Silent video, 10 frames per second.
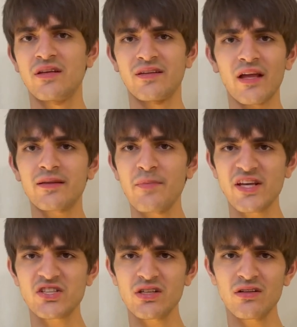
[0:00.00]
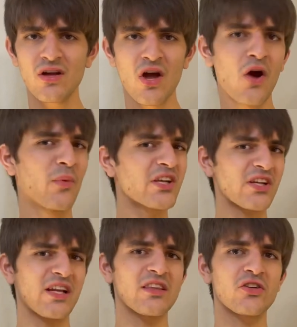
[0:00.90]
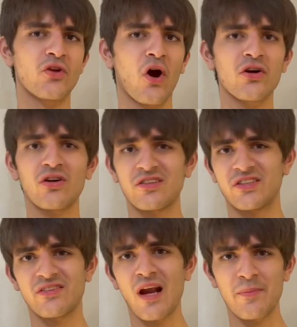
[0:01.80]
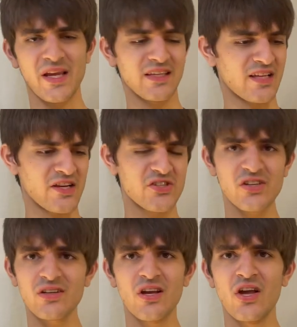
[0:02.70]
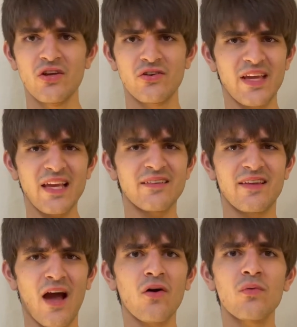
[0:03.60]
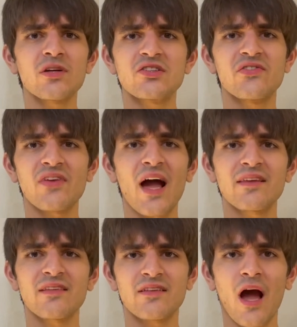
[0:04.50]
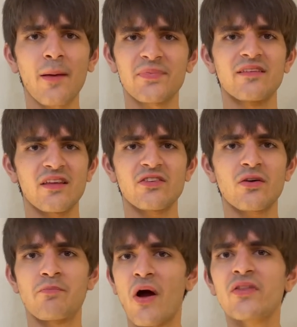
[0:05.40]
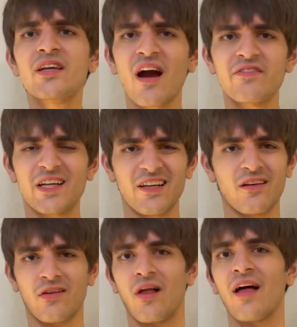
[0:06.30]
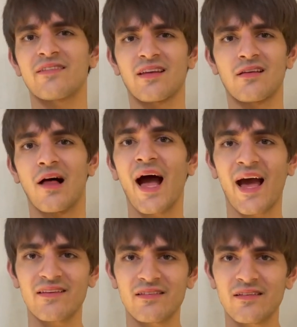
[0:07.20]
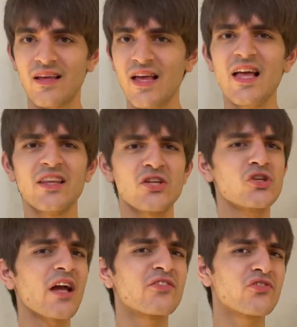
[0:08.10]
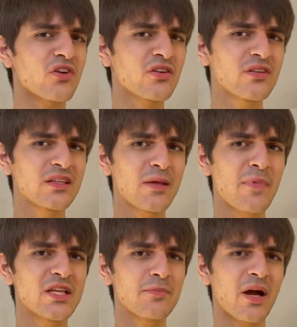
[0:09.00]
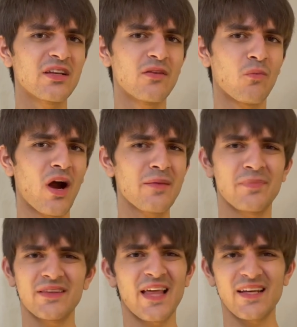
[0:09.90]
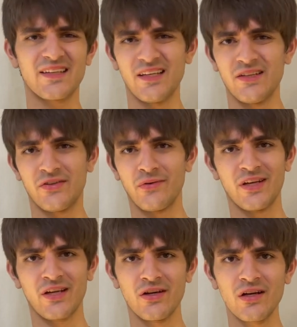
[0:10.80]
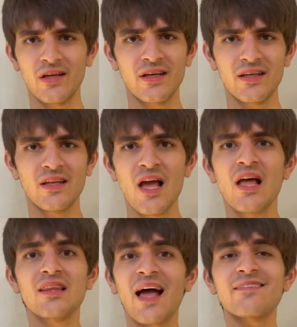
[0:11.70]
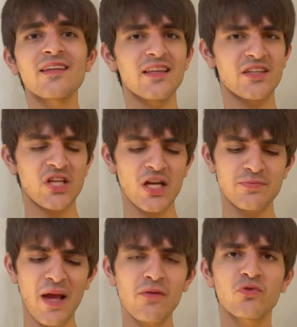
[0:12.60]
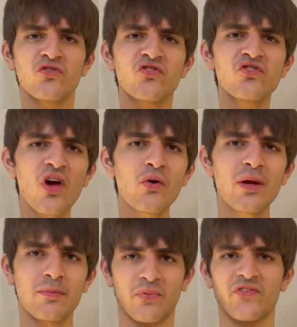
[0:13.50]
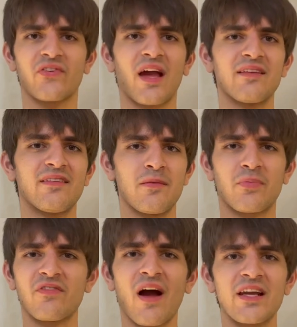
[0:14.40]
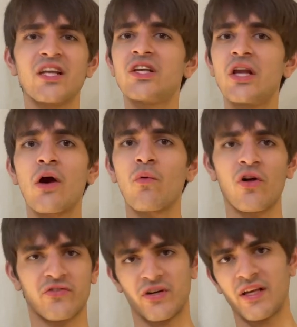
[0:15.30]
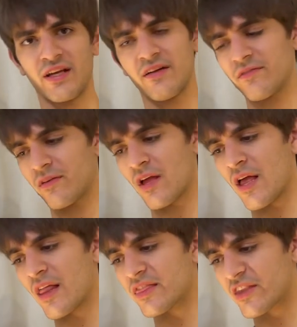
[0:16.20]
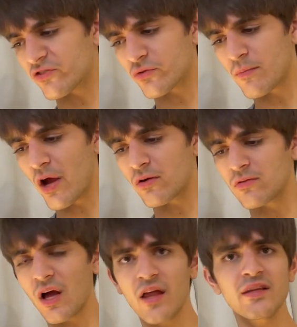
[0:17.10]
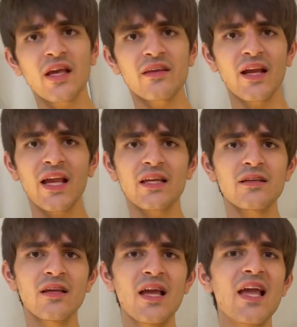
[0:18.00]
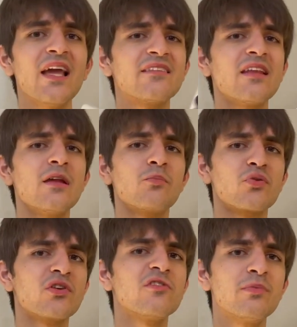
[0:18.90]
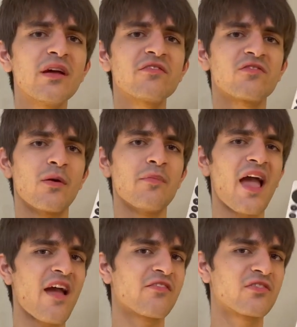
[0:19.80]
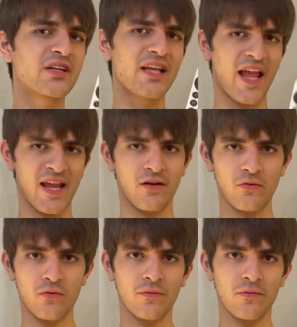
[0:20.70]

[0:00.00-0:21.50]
Not to mention, when you're in the dark or just not paying attention, you can't tell which side's the top since they're both covered in a glossy glass. They tried circling the menu button in white, but that didn't do any good. And lastly, the touchpad was so imprecise and provided no alternative. This remote, on the other hand, is an improvement from every angle.